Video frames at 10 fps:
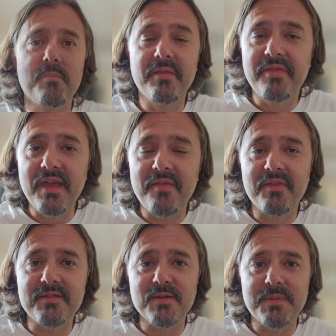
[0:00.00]
But
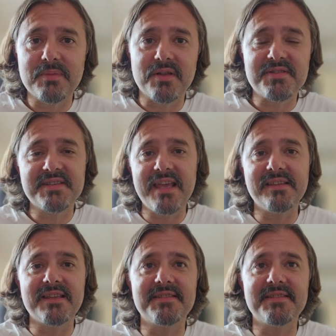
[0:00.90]
then some people are saying that